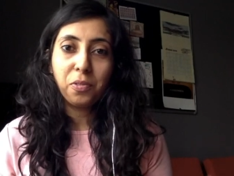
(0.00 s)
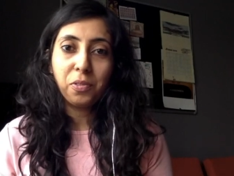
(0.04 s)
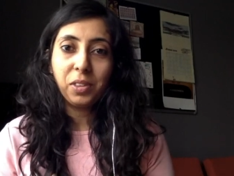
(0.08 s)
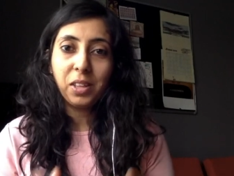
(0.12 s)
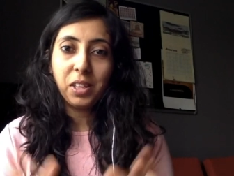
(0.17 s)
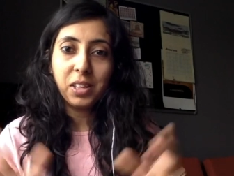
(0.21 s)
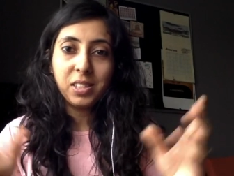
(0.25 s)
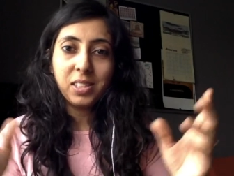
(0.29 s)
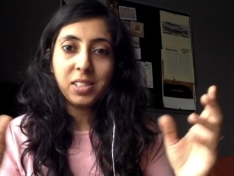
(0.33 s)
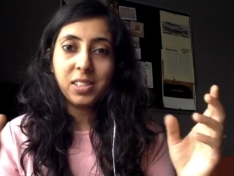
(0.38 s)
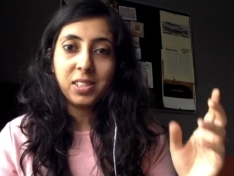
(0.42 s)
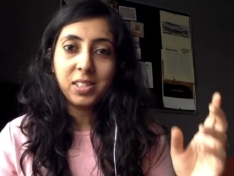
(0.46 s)

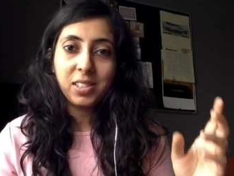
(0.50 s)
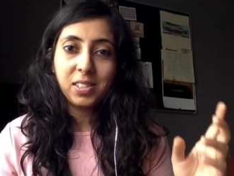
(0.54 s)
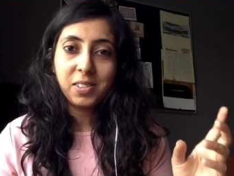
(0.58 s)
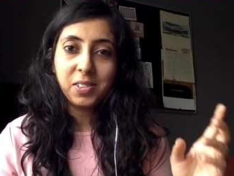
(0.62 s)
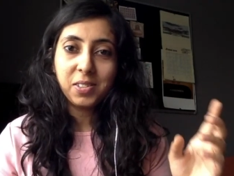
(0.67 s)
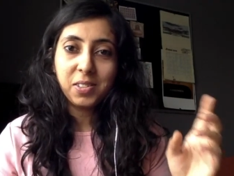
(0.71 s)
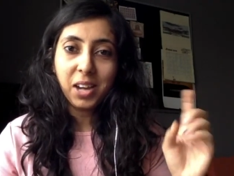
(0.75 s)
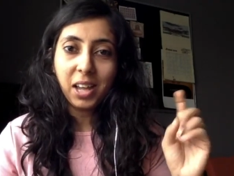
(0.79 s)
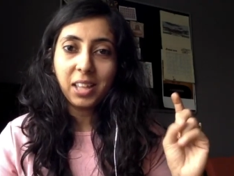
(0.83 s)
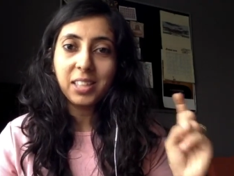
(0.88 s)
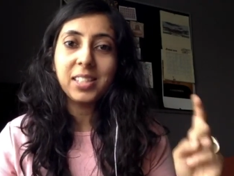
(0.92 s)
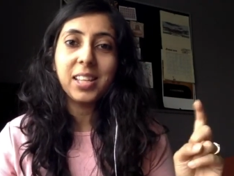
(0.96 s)
this
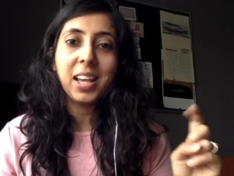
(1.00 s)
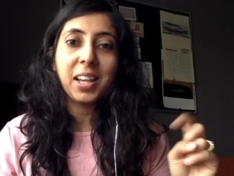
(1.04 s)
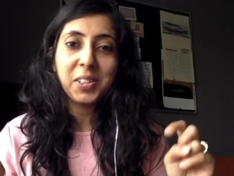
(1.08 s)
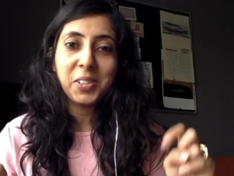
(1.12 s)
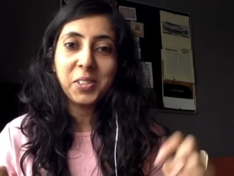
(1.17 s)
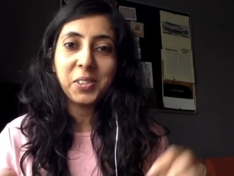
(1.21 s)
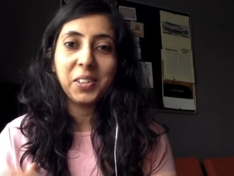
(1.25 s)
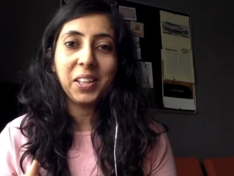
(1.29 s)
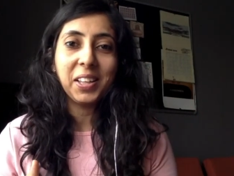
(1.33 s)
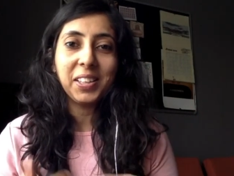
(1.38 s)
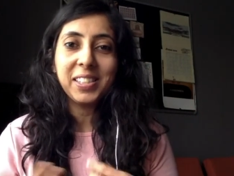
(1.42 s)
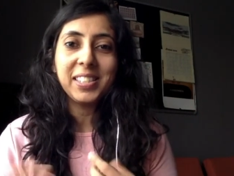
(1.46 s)

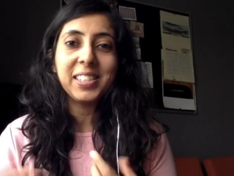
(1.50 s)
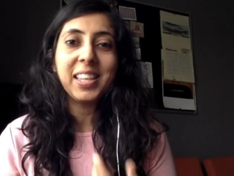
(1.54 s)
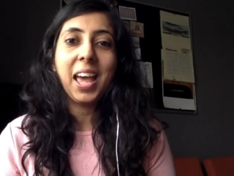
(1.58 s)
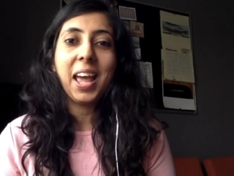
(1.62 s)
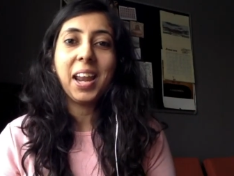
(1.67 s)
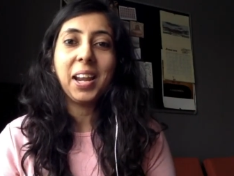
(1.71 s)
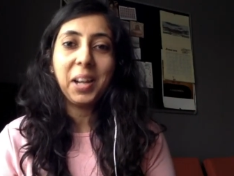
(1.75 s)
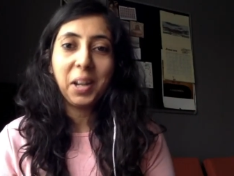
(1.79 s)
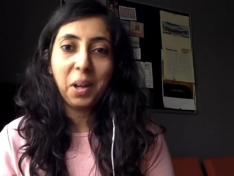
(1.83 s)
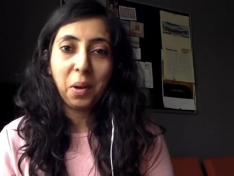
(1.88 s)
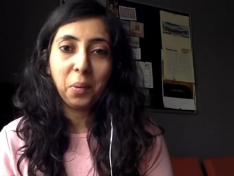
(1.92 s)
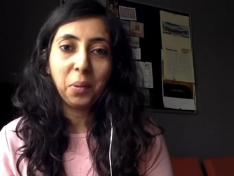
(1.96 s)
transaction that's
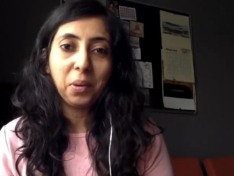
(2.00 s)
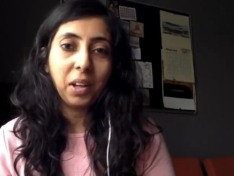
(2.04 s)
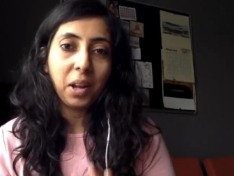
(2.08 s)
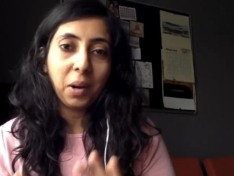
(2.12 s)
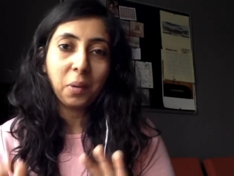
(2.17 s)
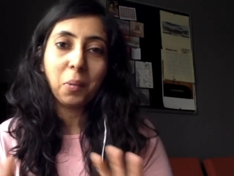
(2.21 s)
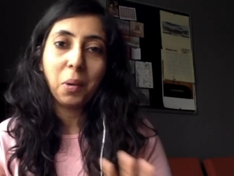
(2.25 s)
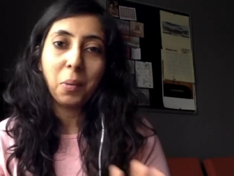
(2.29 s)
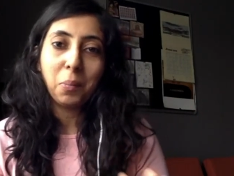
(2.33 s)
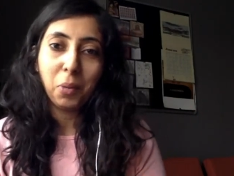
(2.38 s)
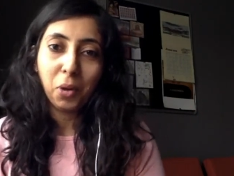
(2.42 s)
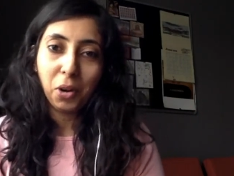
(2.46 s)
carried out at
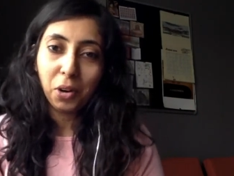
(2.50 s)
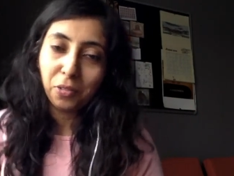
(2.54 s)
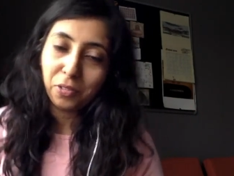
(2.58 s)
one point of